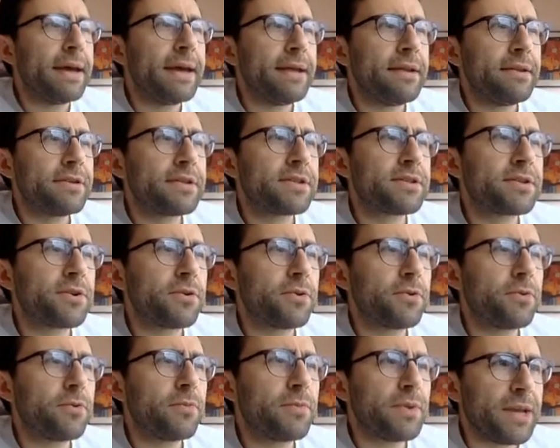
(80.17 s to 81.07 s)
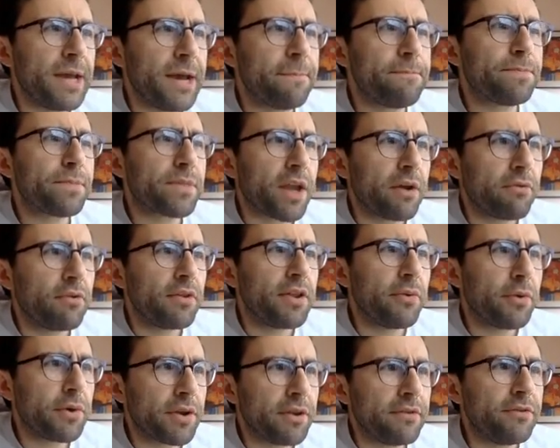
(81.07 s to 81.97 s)
So yeah, I really
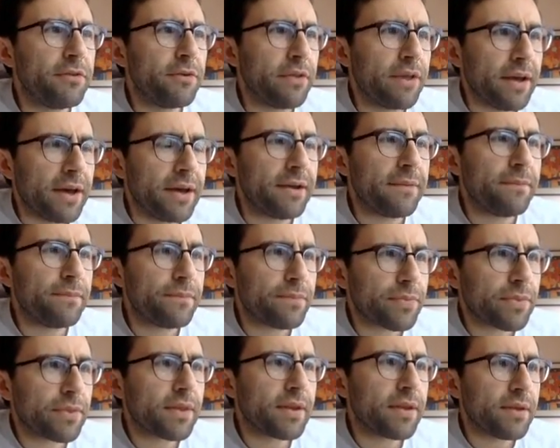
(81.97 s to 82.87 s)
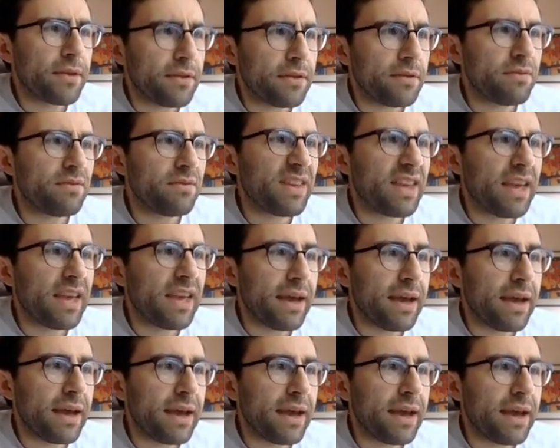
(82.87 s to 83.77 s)
want to do that. Get
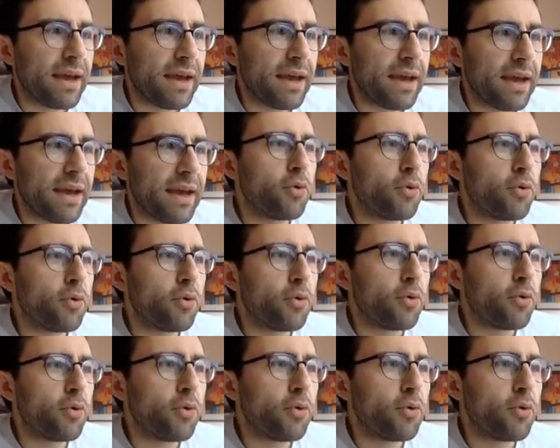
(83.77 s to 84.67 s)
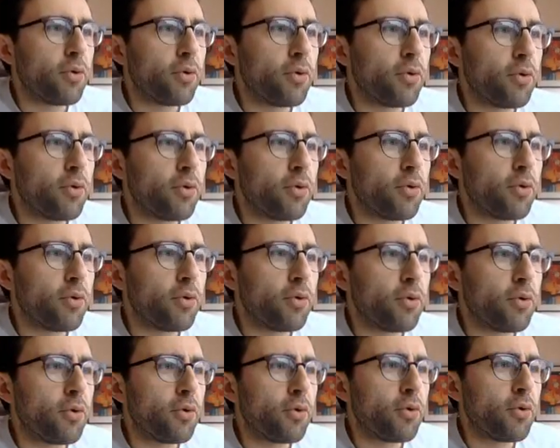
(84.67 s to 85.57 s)
it in a more slightly more
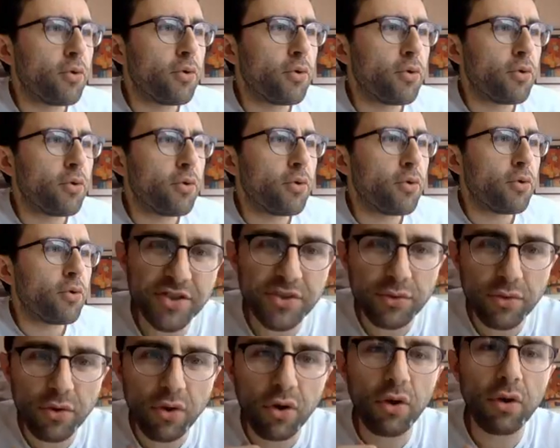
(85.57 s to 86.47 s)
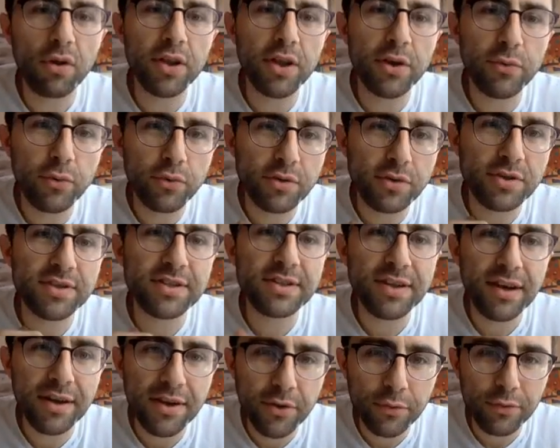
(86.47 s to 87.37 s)
slicker, professional Hollywood
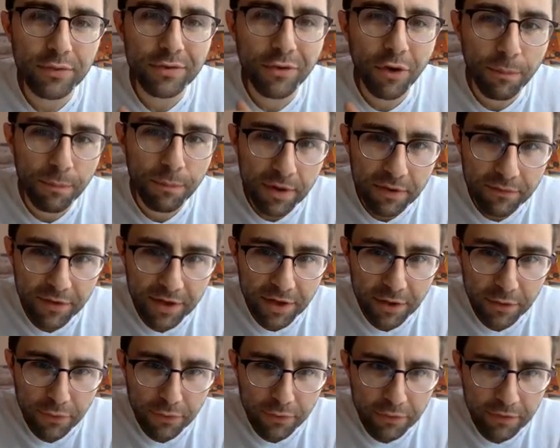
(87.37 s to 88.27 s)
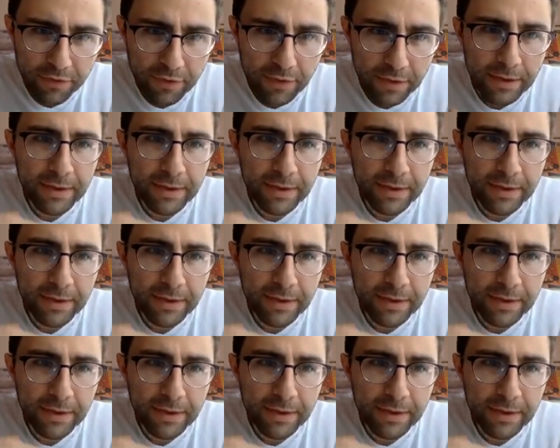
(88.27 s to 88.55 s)
style topic videos.